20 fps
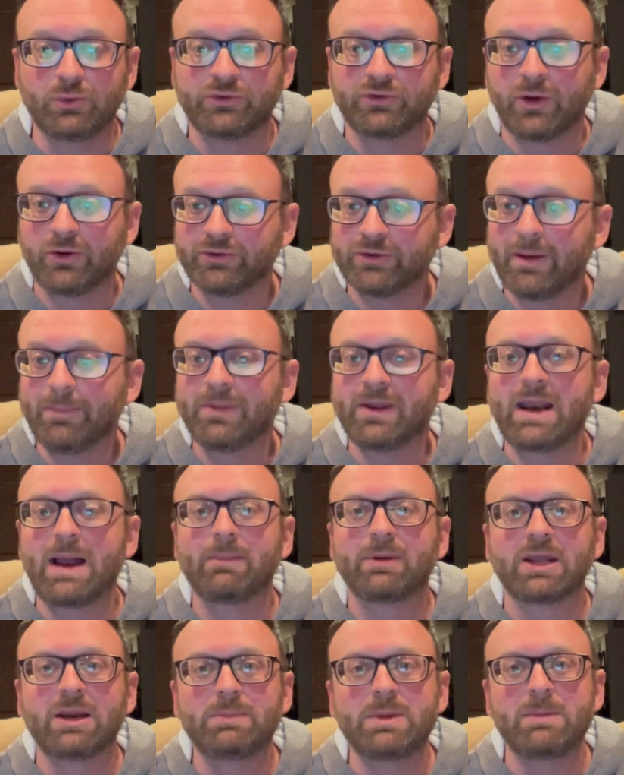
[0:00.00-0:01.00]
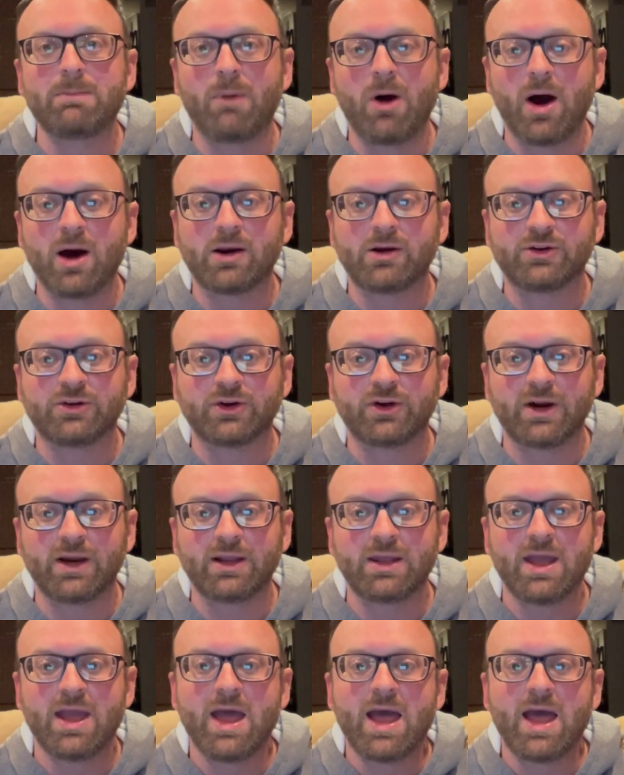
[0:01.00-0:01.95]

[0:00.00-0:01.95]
So something I'm going to be monitoring